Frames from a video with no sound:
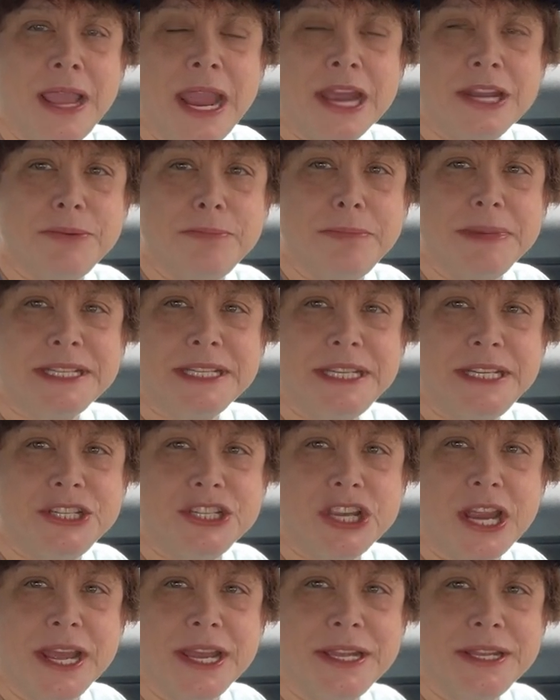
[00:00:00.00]
and Missy
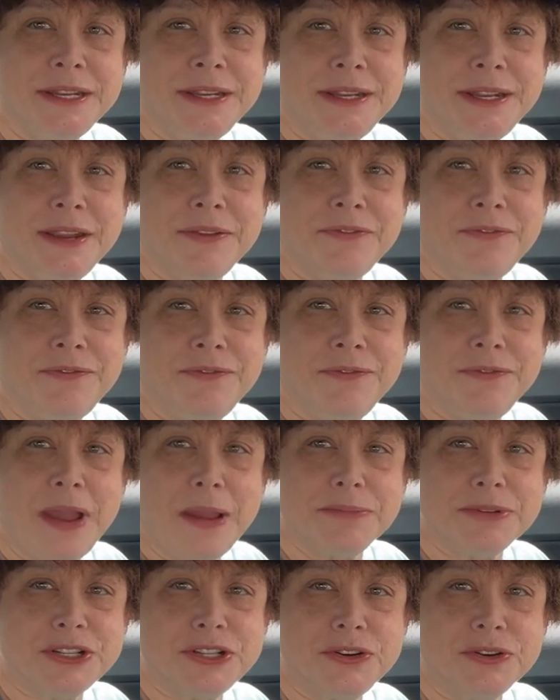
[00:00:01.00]
Jen, if
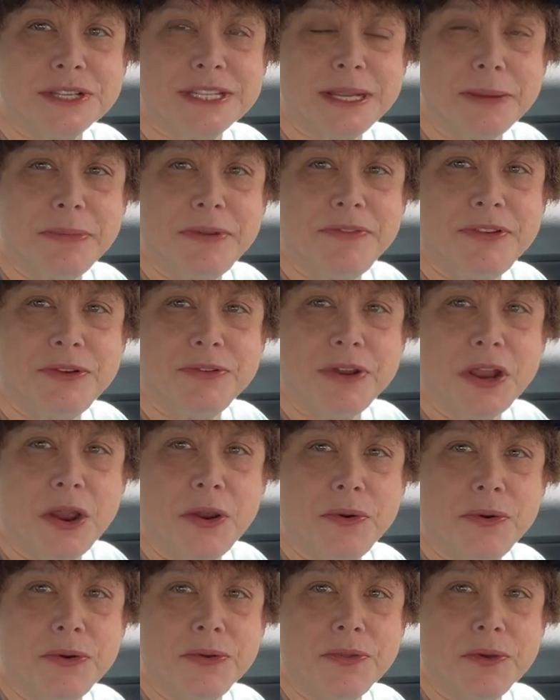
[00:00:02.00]
I'm sure some of you
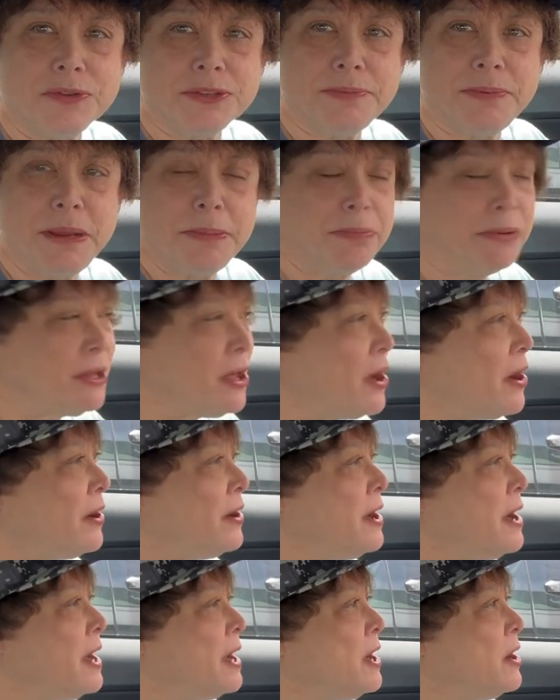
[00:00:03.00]
know who those people are.